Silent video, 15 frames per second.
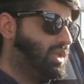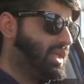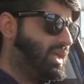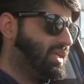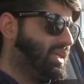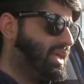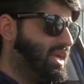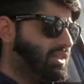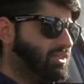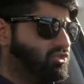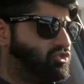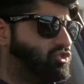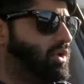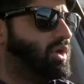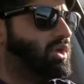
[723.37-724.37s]
Like, the
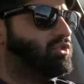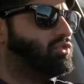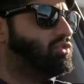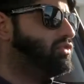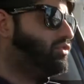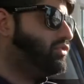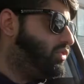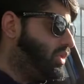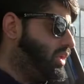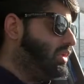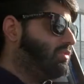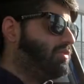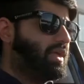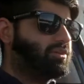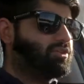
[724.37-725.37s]
steering is really
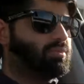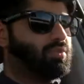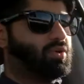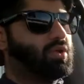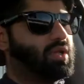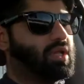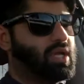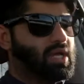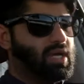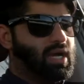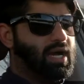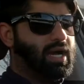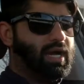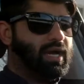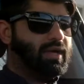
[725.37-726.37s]
flexible.
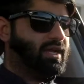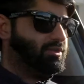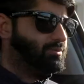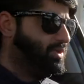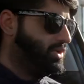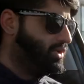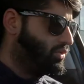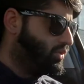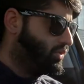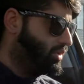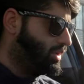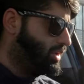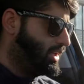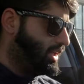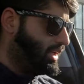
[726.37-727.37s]
That's pretty
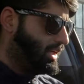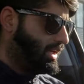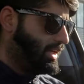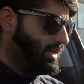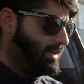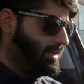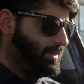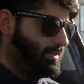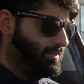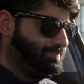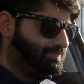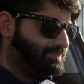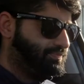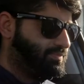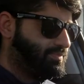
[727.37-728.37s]
cool.
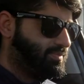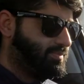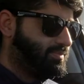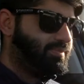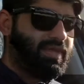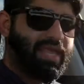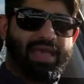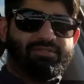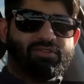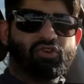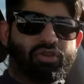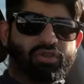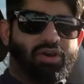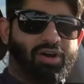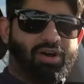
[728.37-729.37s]
Haven't
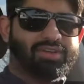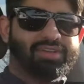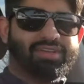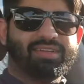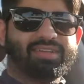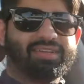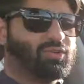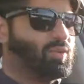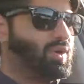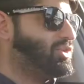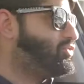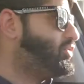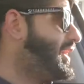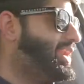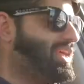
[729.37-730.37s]
tried the honk. Want
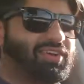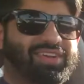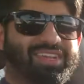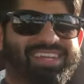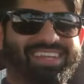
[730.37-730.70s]
to try it out?